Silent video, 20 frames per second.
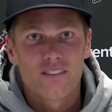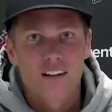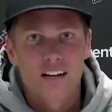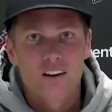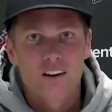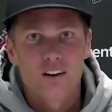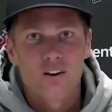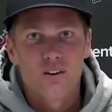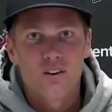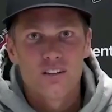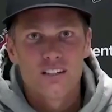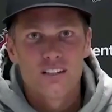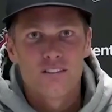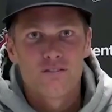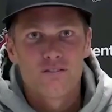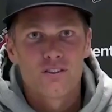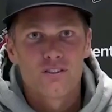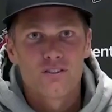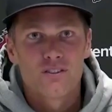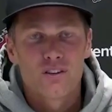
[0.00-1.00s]
Like all the
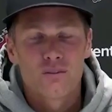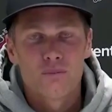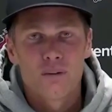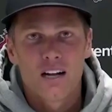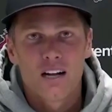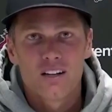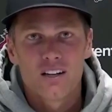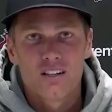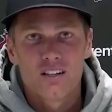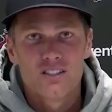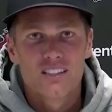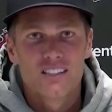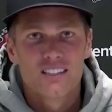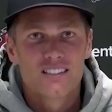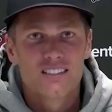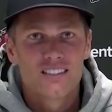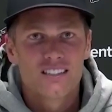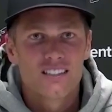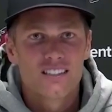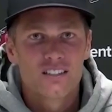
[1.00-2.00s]
different
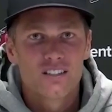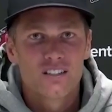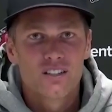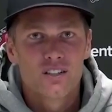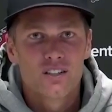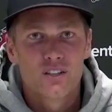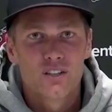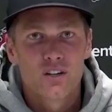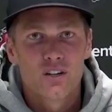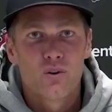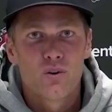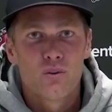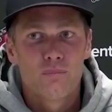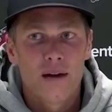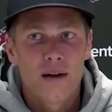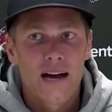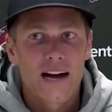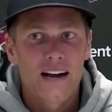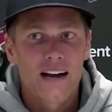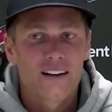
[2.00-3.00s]
terminologies, and you know, you're going
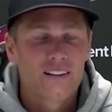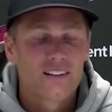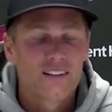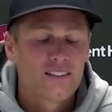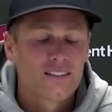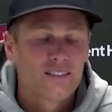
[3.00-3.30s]
back